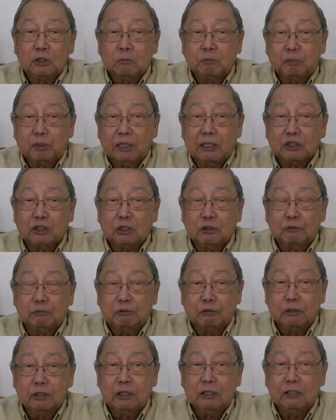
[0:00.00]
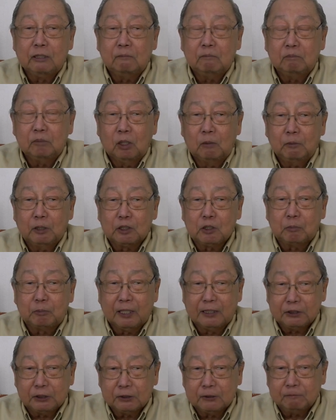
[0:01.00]
suppress the freedom of
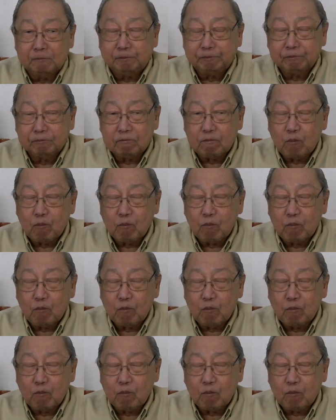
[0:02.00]
expression.